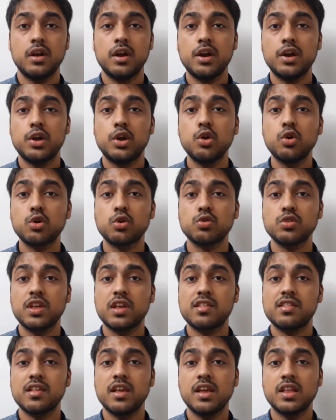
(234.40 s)
Due to
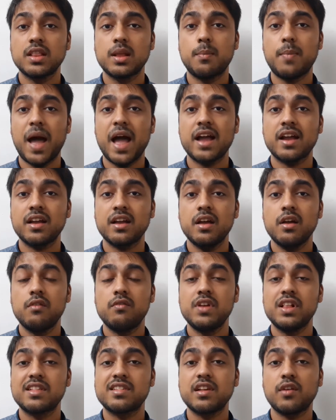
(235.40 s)
this, the bank
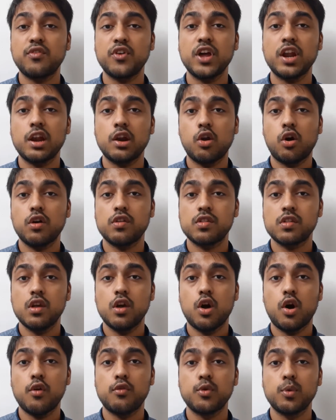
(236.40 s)
will suffer a loss
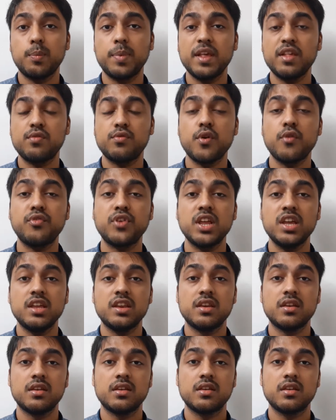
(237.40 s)
of rupees
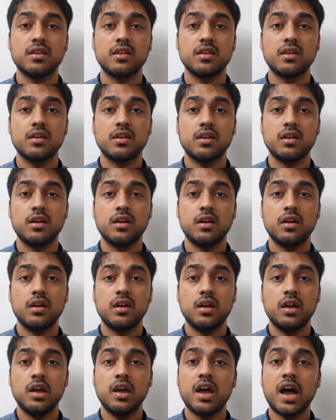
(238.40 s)
15.
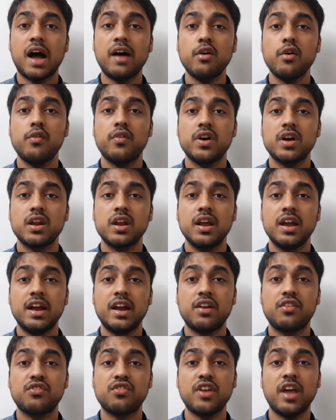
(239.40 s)
However,
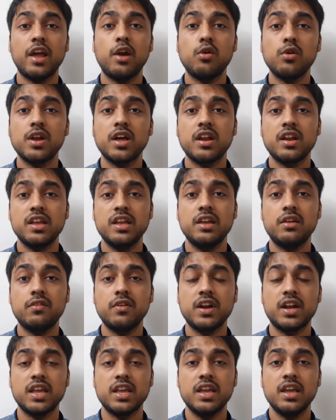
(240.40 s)
its shareholder
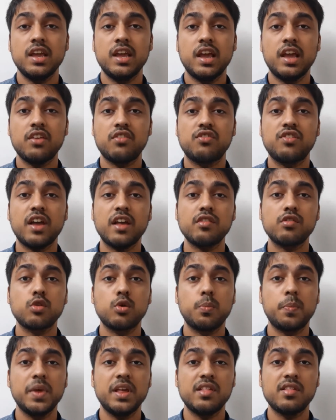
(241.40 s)
equity is just
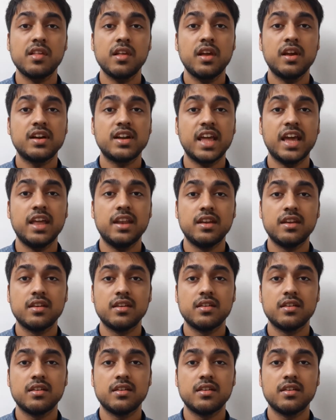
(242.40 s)
rupees 10.